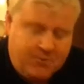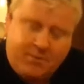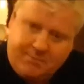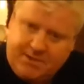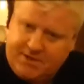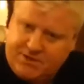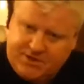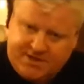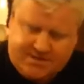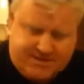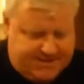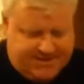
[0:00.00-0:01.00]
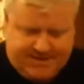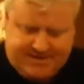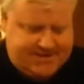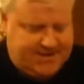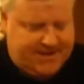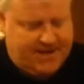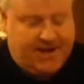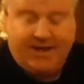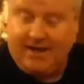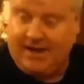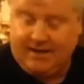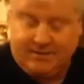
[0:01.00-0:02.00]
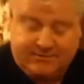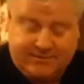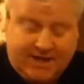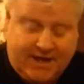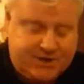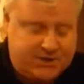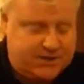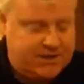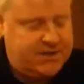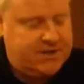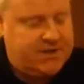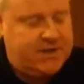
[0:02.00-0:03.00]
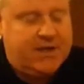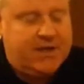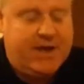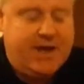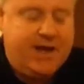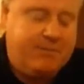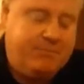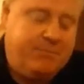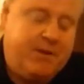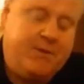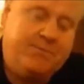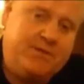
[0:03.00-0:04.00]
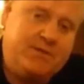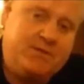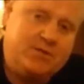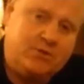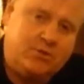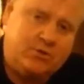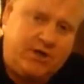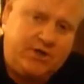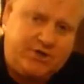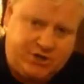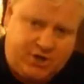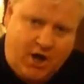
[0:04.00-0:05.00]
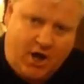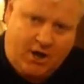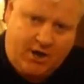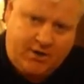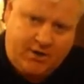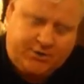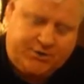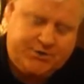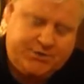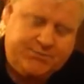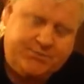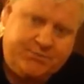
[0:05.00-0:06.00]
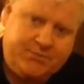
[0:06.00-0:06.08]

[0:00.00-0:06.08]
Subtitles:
who might be interested in this. I love it actually. This is called a Charlie cut.